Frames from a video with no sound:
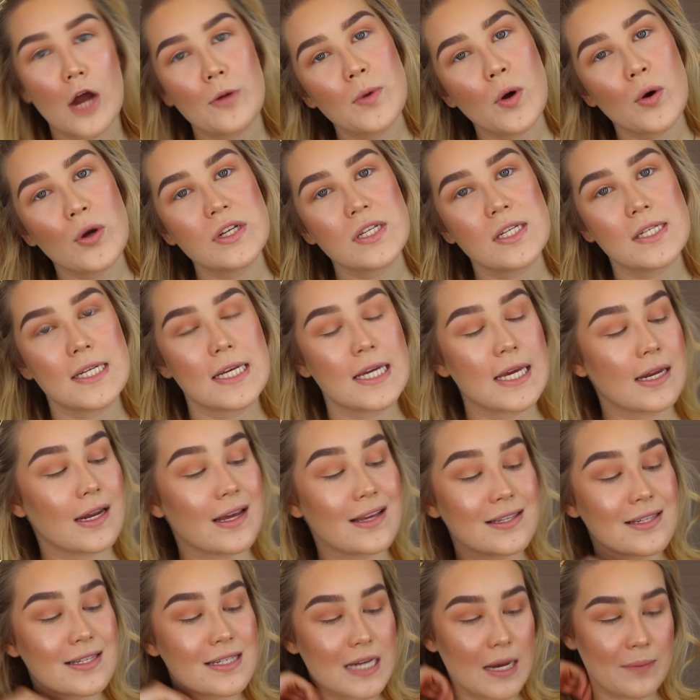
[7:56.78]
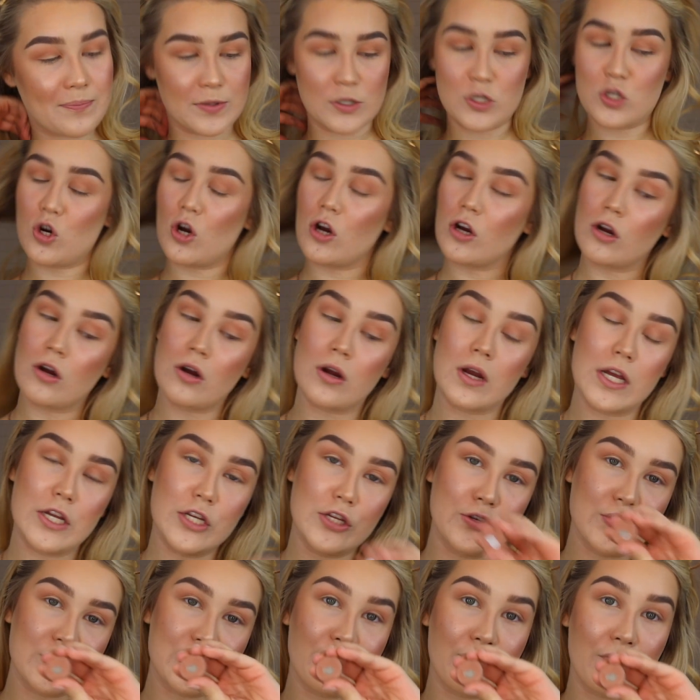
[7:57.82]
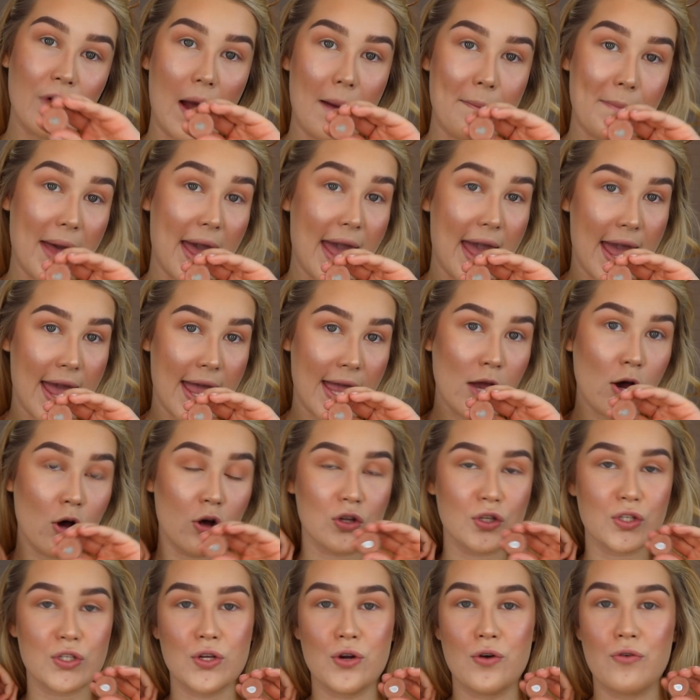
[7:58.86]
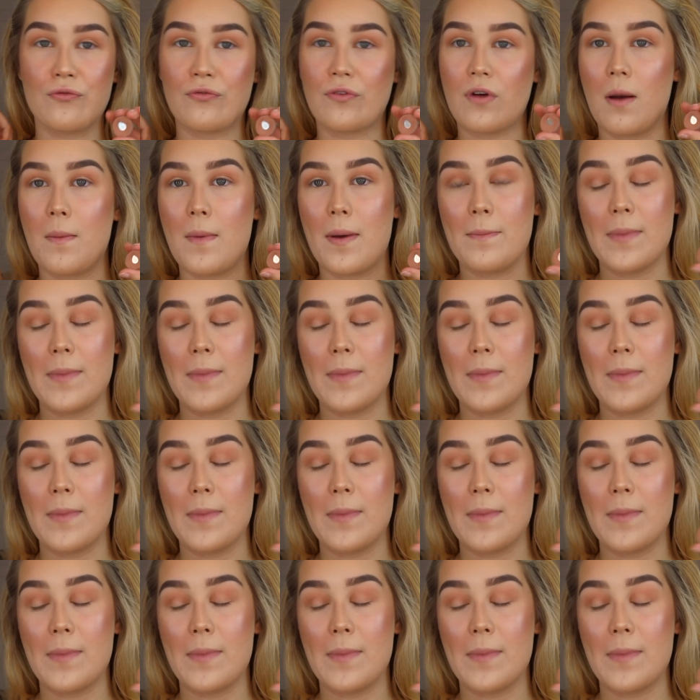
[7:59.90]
I'm going to take it a step darker and use Frappe, also from